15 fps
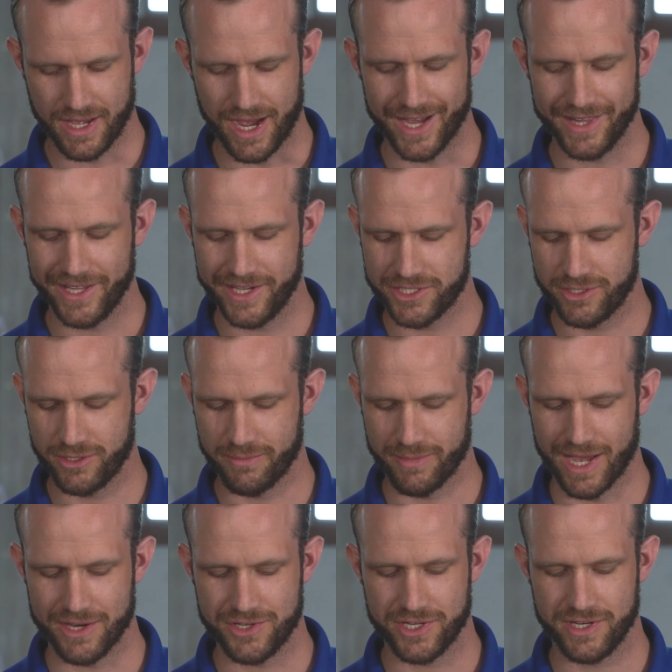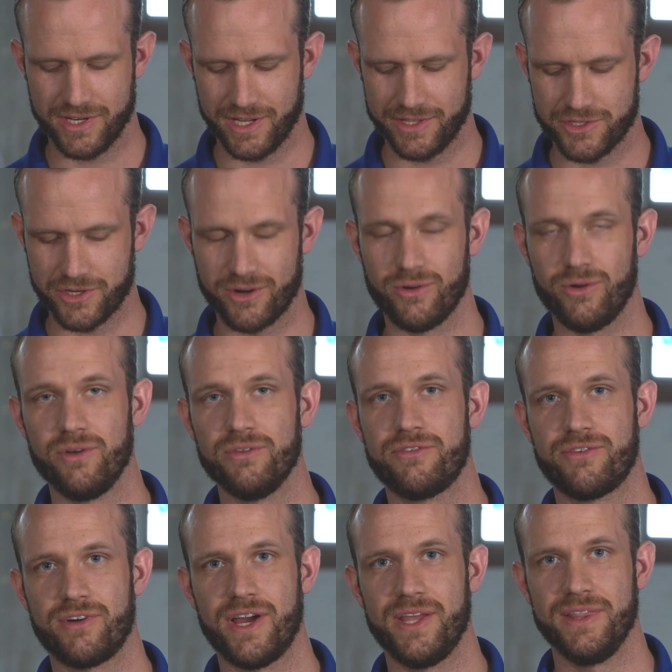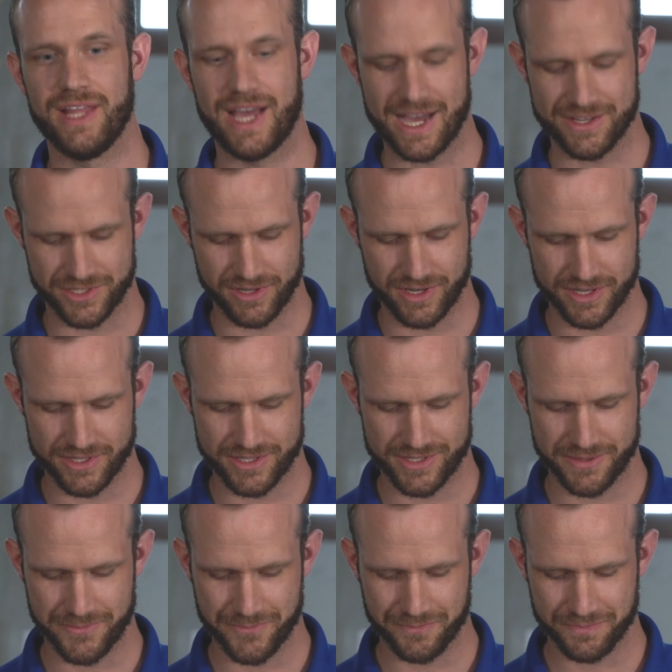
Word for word: I like to imagine it's our old friend Lazarus,